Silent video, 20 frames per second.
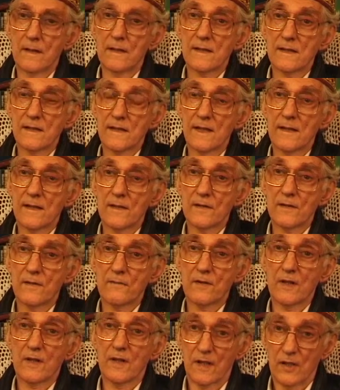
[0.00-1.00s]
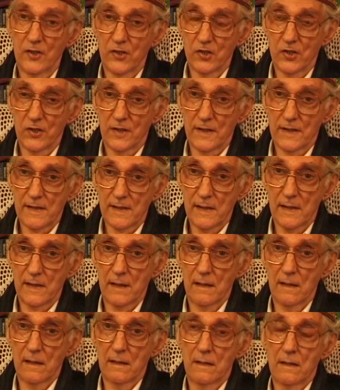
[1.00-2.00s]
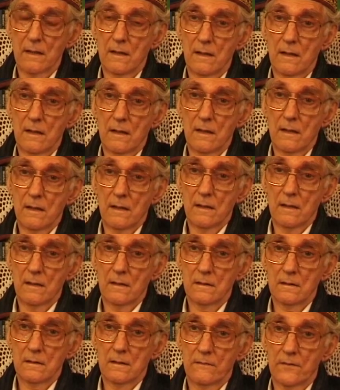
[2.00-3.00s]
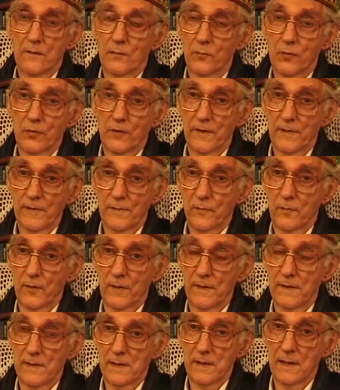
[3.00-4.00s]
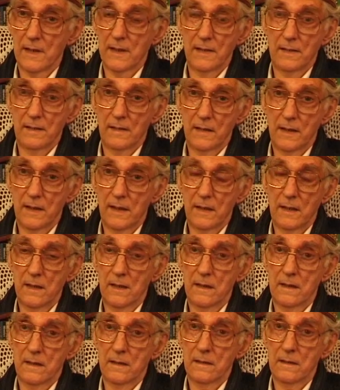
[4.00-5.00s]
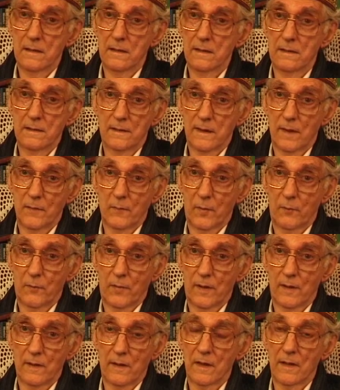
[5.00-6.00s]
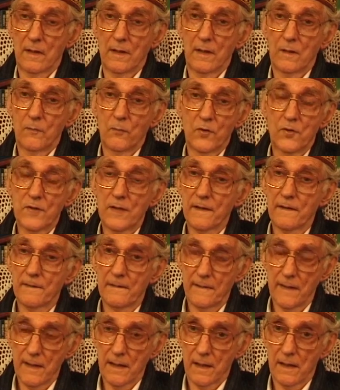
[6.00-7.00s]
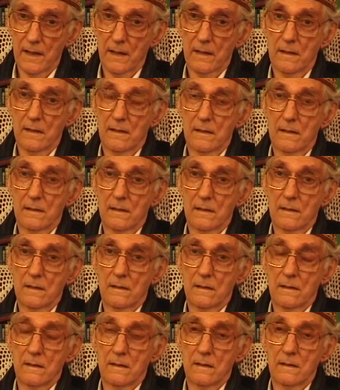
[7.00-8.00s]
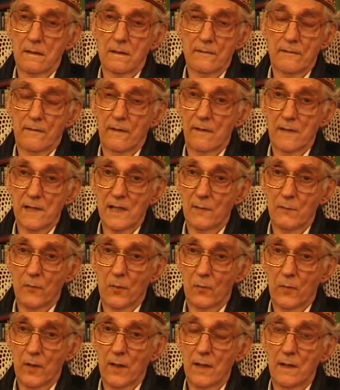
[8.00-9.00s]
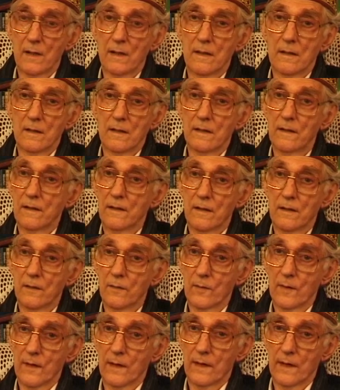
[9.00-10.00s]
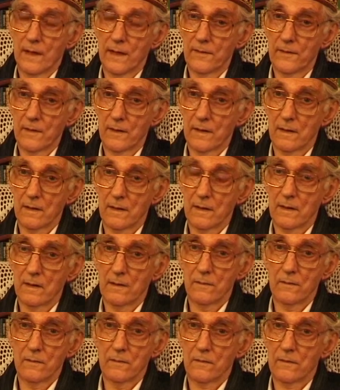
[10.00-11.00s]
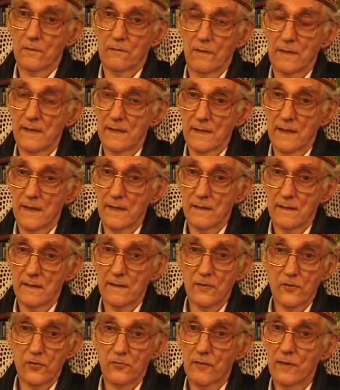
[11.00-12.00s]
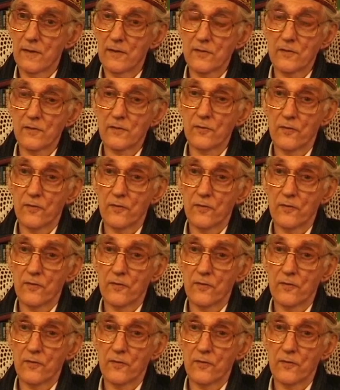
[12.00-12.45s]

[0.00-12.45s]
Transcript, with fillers: sense of urgency uh, of the Buddha's words in the, in the Dhammapada, which I think, as far as I'm aware, no other you know, translator has tried to